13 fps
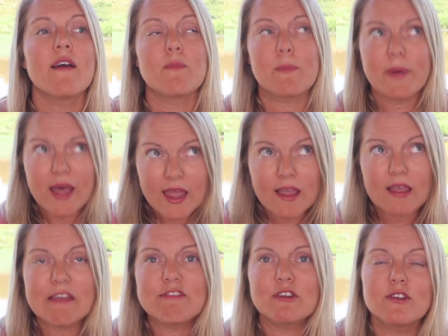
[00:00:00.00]
But
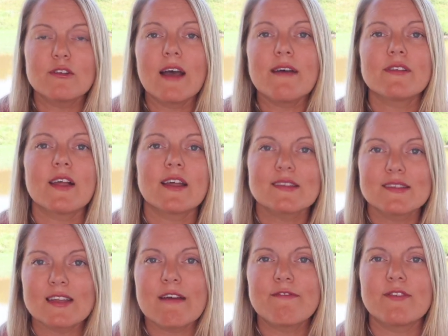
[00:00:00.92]
if you do have a lot of
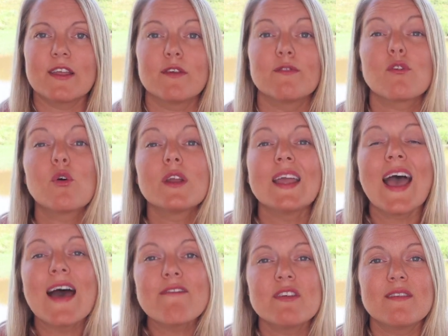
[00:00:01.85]
stuff that you've already
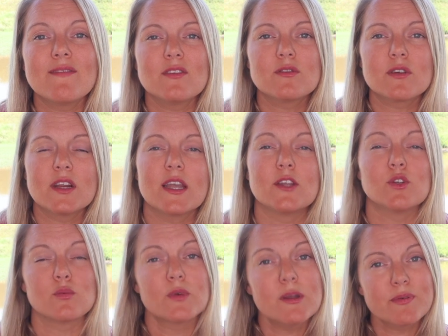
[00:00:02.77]
have in inventory and
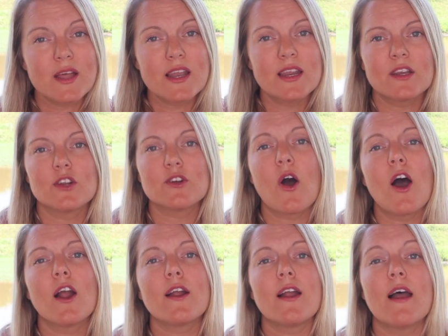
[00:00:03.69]
you're replanning, you
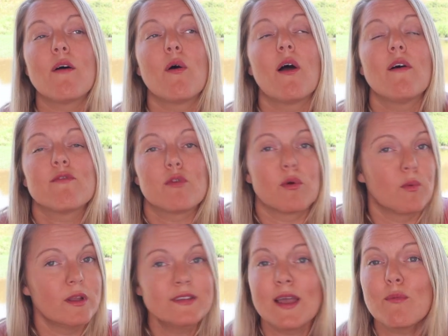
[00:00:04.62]
are, for
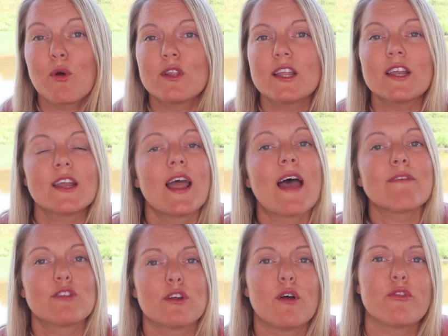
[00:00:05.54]
one time only, going to
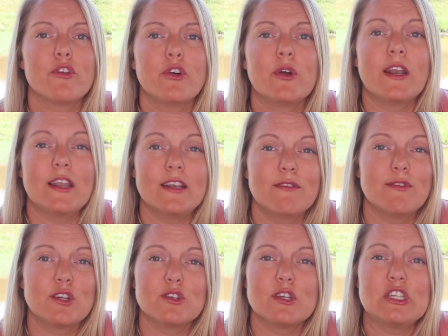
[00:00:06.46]
have to go through and
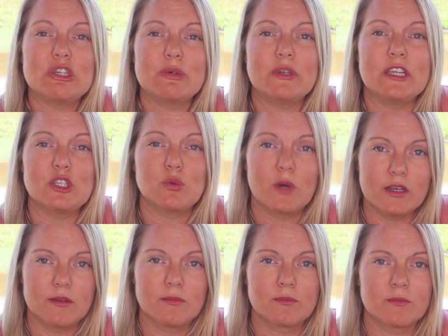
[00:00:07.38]
individually do each one.
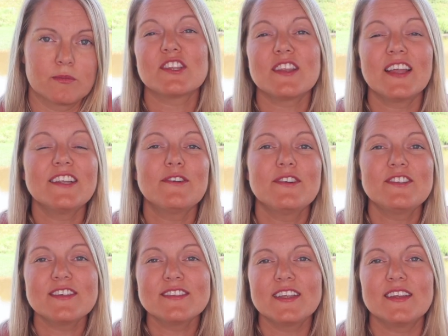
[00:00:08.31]
So then you would
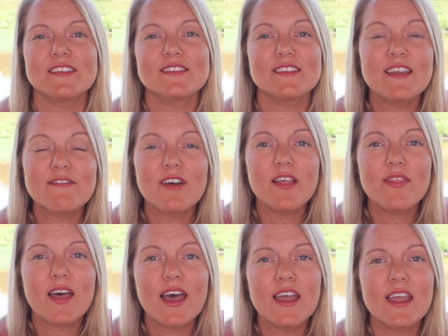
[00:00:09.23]
just hit save on
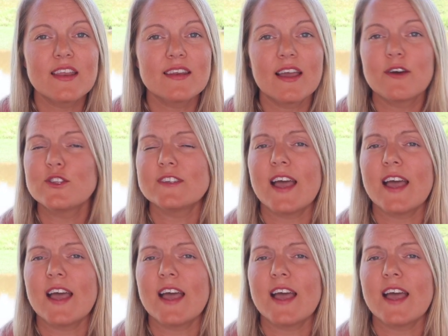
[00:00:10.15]
that, and now it's